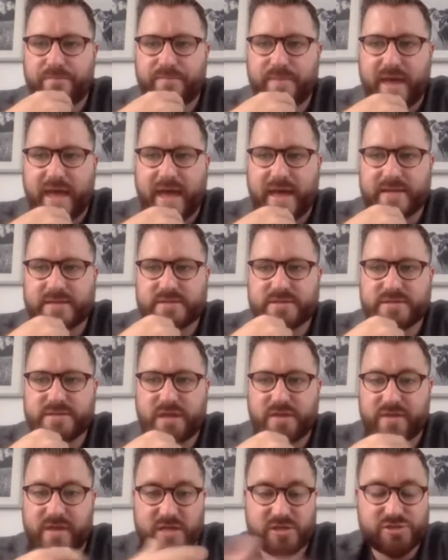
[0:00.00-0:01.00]
And
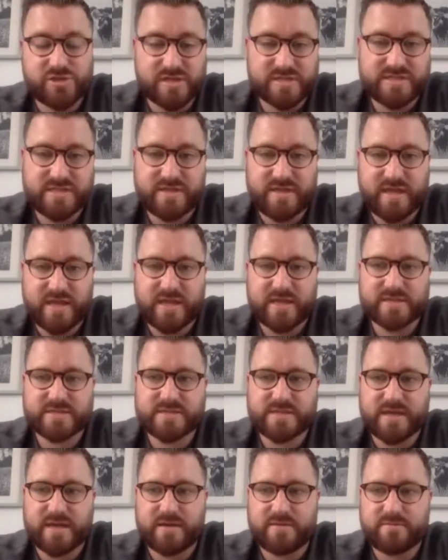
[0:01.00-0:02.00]
the interesting thing is
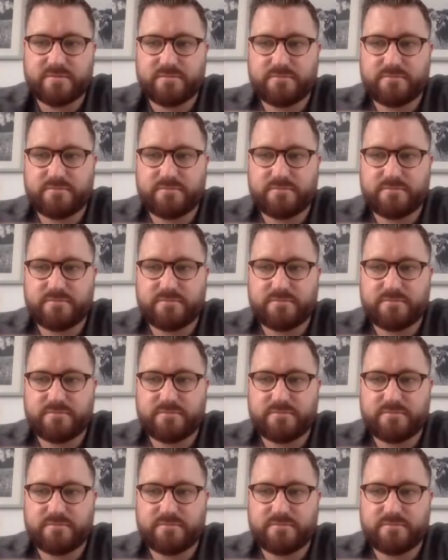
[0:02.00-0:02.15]
that